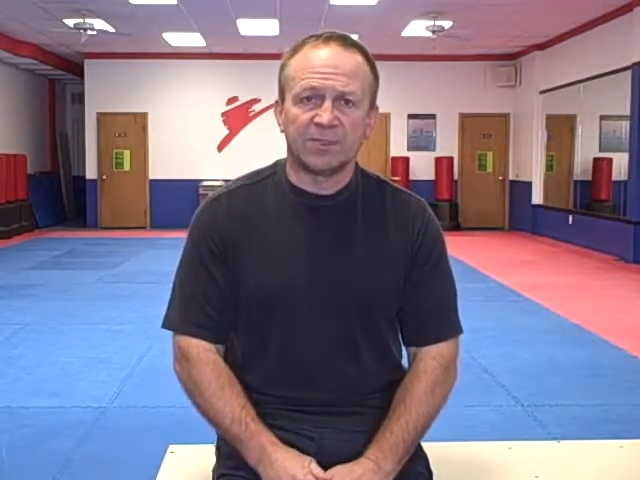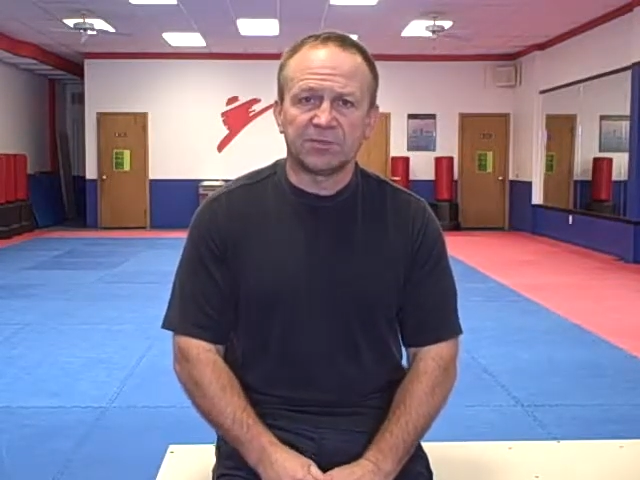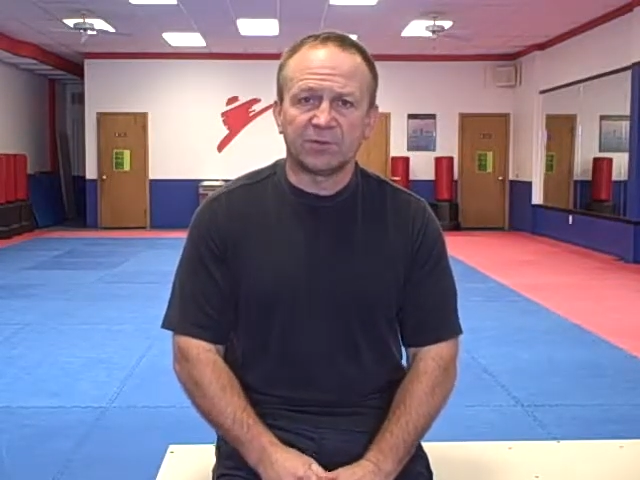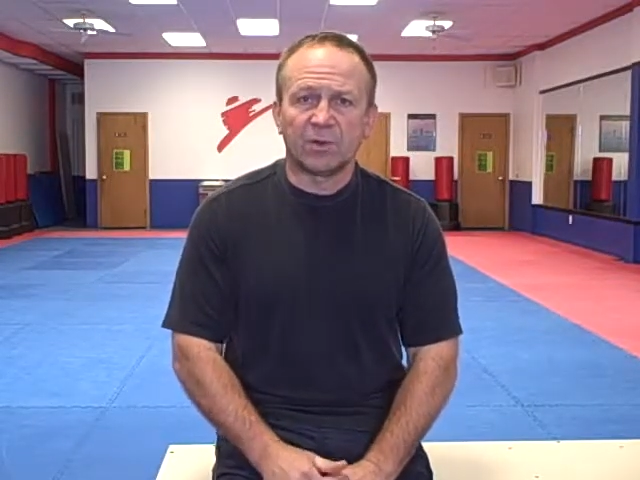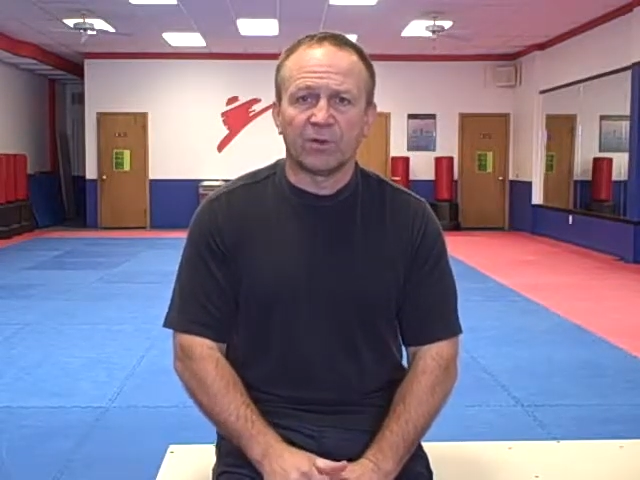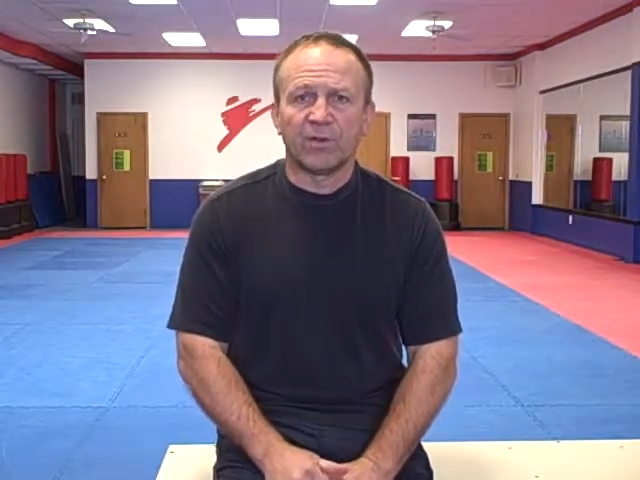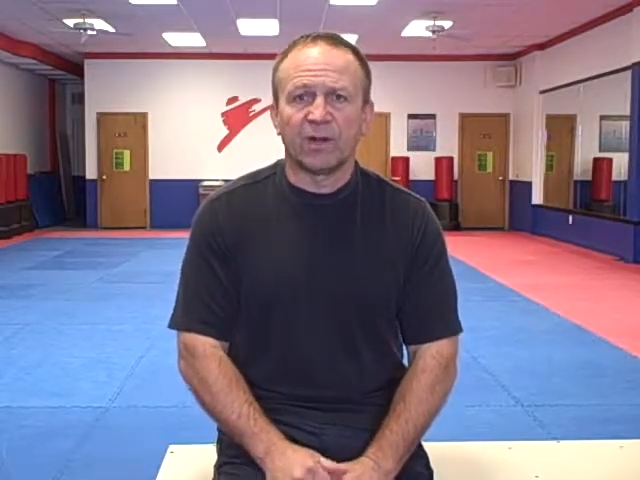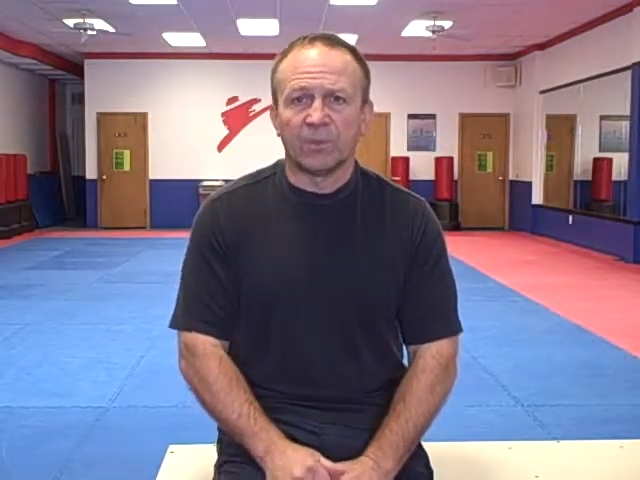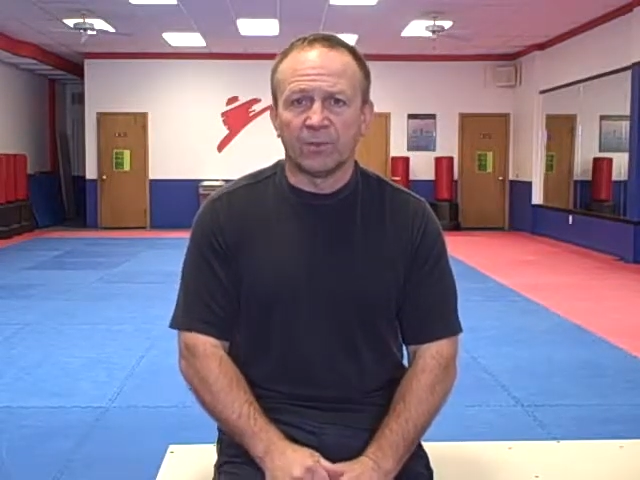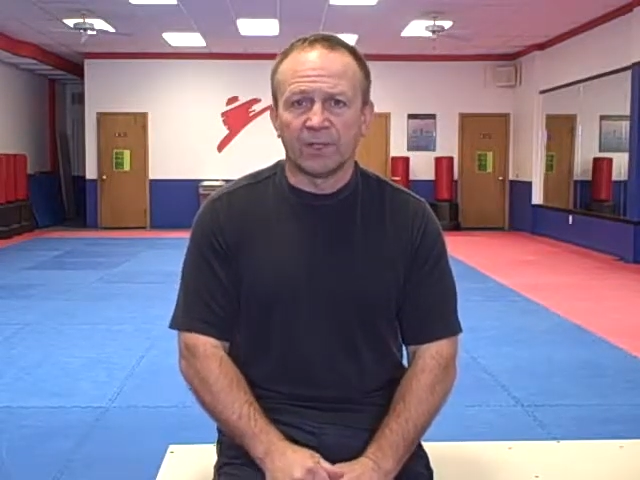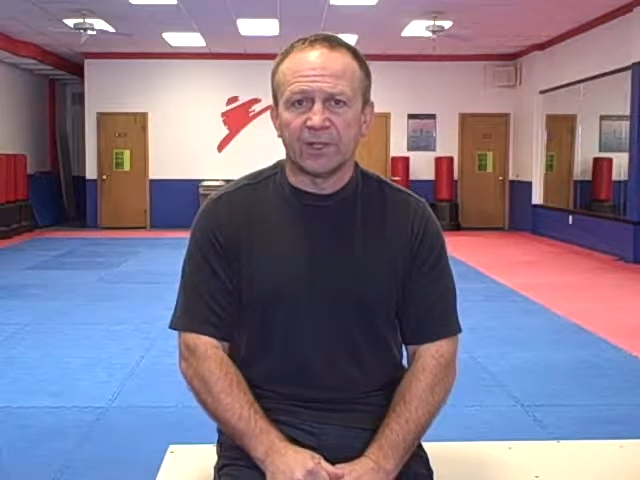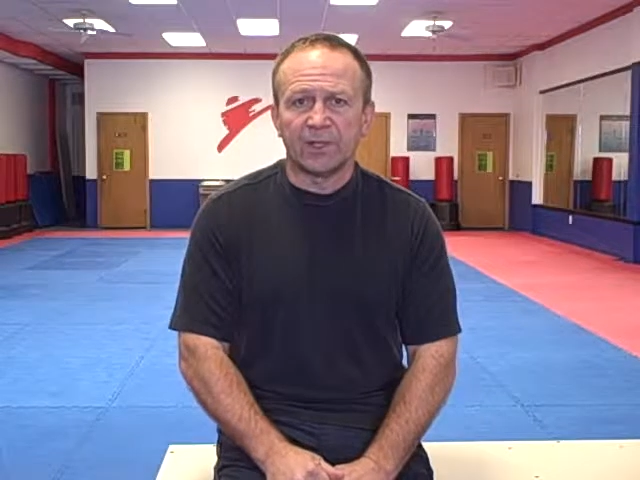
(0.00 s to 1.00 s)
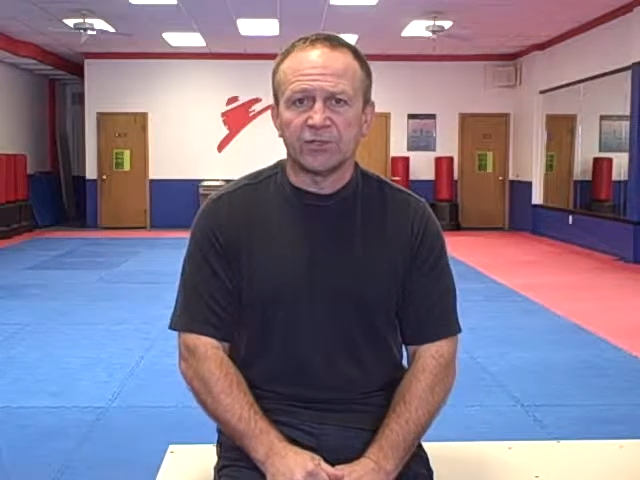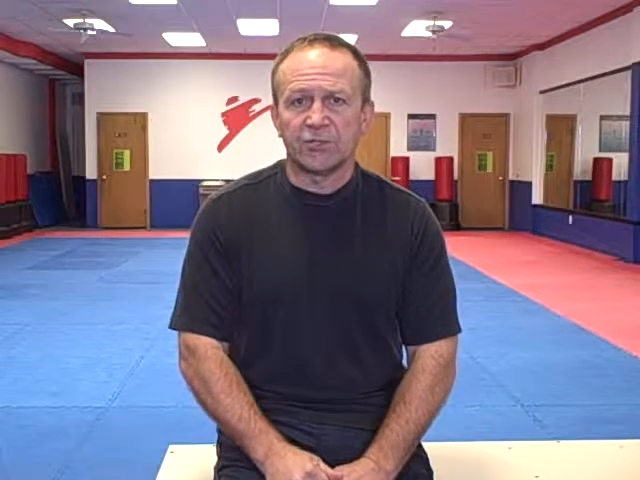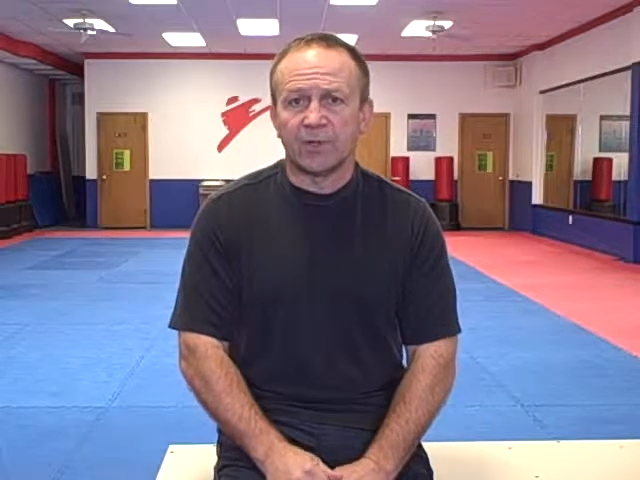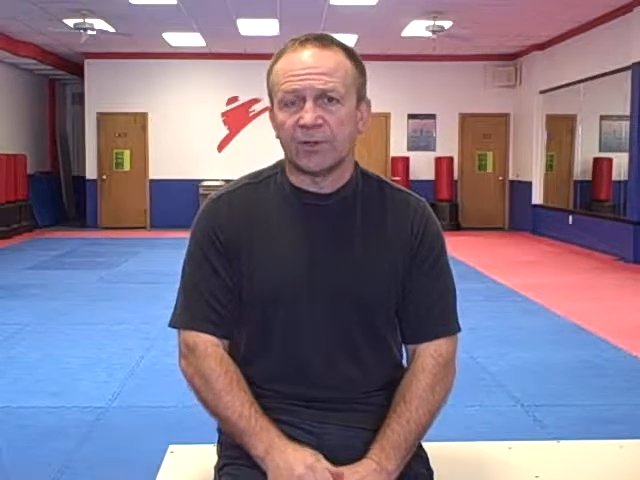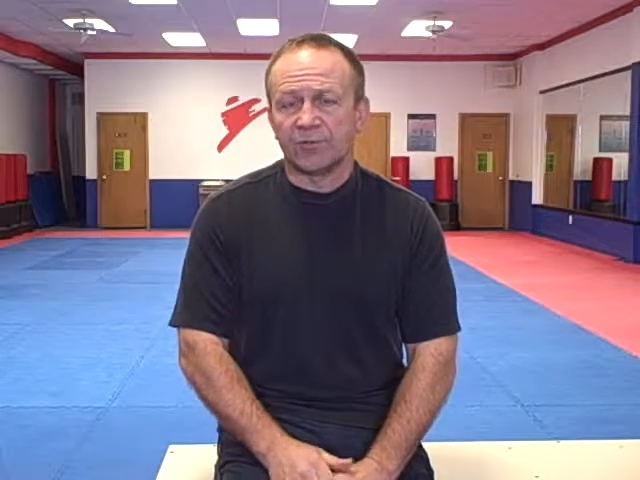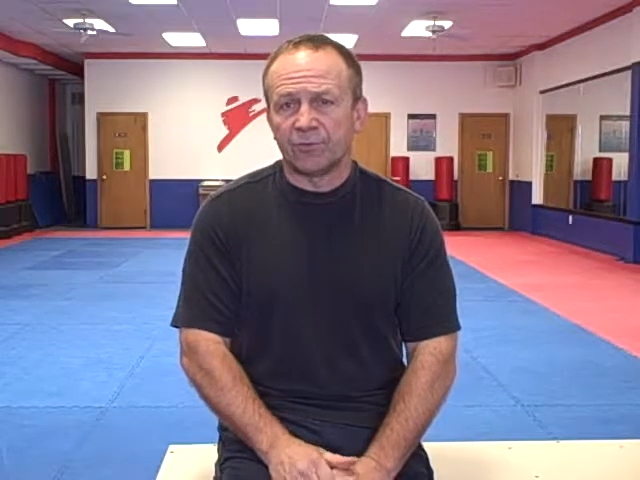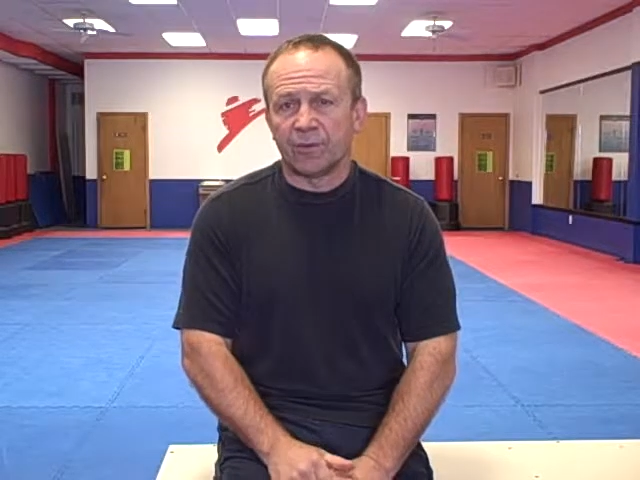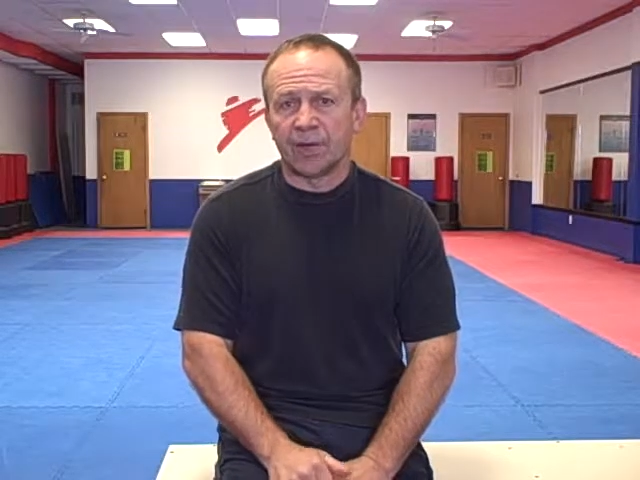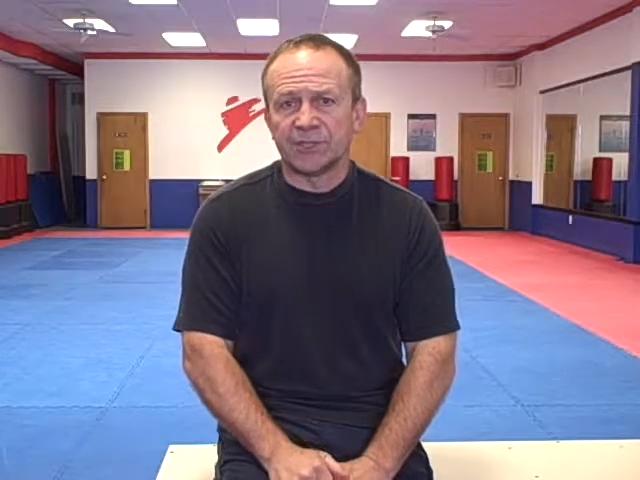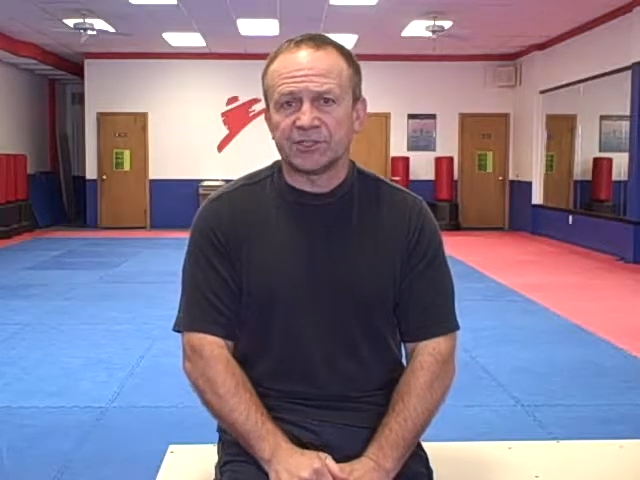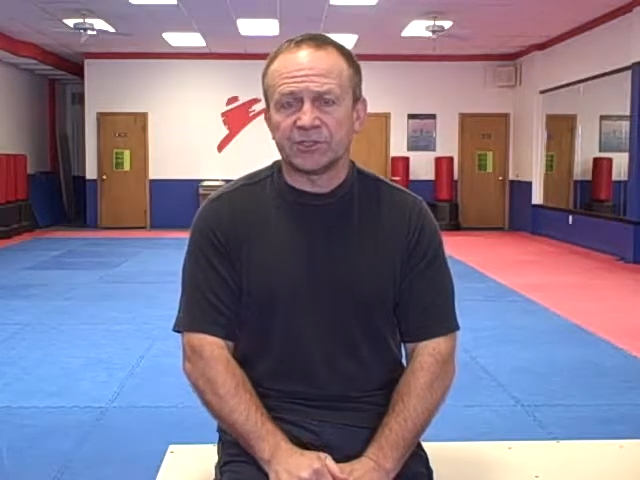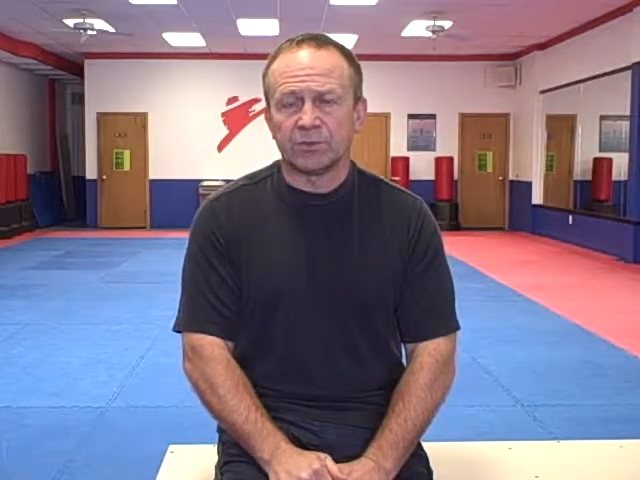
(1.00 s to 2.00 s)
sport that I really enjoyed through
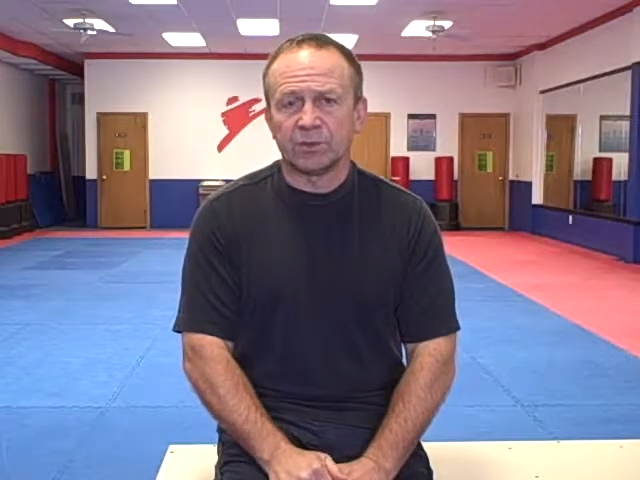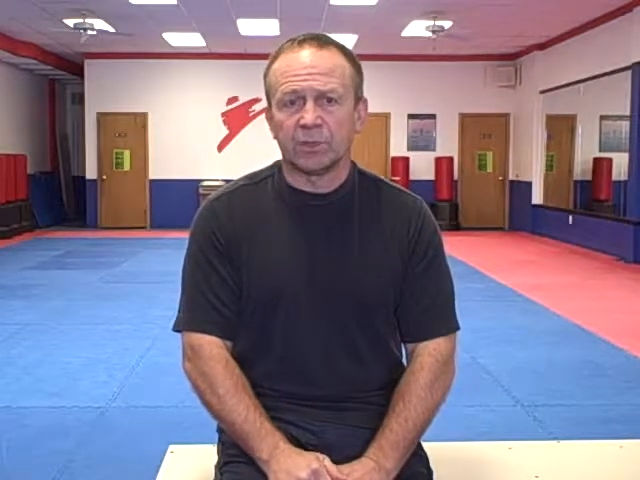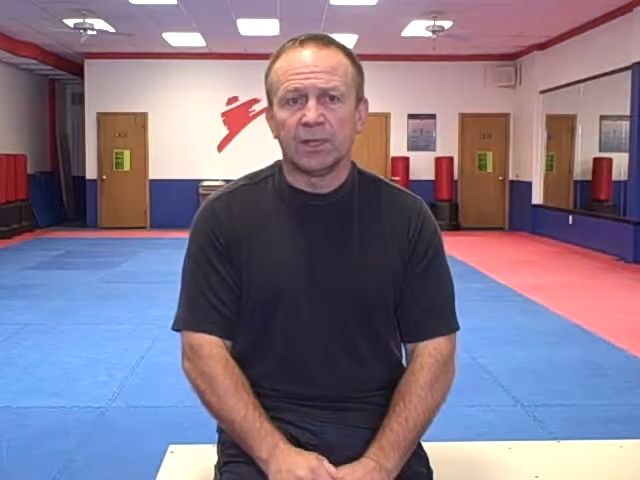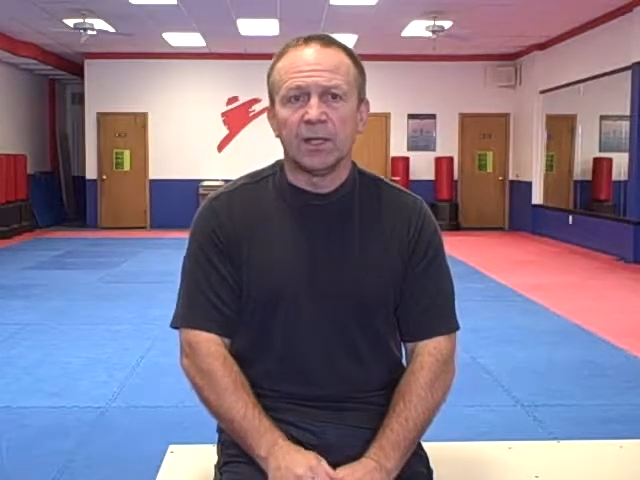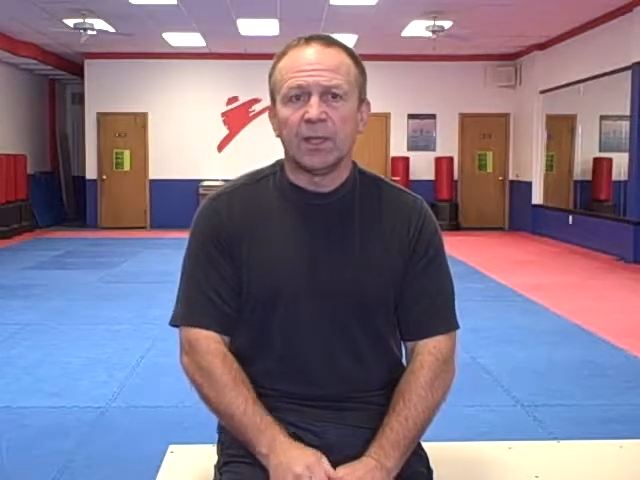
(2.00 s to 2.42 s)
high school,